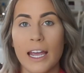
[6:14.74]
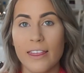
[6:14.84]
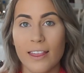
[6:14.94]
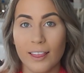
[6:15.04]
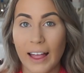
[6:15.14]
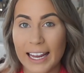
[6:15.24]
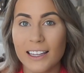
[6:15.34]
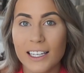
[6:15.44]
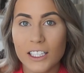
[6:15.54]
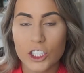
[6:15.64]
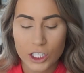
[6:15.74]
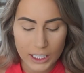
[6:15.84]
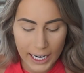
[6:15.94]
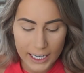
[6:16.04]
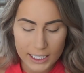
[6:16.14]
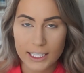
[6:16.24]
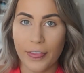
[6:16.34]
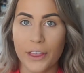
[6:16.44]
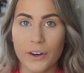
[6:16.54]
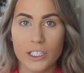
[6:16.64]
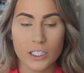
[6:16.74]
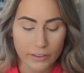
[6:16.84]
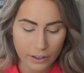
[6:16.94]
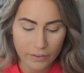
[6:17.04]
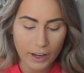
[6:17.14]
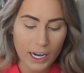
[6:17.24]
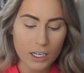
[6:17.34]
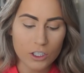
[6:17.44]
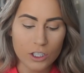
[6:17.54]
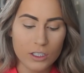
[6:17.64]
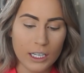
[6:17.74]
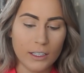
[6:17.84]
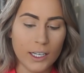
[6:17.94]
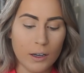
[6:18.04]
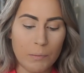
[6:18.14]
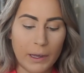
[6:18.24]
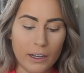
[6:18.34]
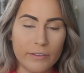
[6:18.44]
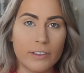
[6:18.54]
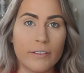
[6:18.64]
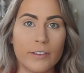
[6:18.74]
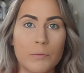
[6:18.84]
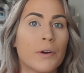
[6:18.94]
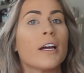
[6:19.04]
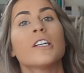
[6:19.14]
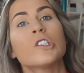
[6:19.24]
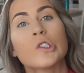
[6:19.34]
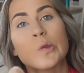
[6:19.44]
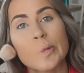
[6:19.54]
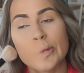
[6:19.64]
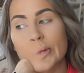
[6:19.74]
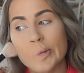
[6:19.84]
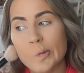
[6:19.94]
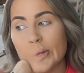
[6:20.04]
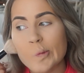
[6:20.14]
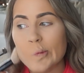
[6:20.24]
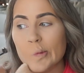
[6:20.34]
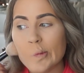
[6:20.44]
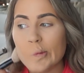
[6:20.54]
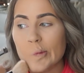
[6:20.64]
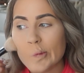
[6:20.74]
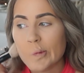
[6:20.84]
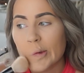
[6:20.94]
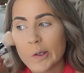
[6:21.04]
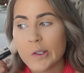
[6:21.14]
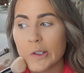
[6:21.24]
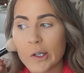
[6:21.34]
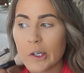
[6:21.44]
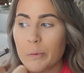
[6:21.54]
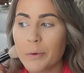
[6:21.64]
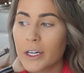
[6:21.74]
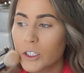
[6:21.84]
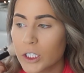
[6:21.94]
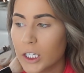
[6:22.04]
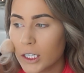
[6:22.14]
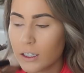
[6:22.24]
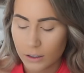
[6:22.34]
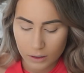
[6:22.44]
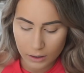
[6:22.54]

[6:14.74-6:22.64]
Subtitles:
And then lightly, just to kind of set the rest of your face, just take like a big fluffy brush and just kind of brush it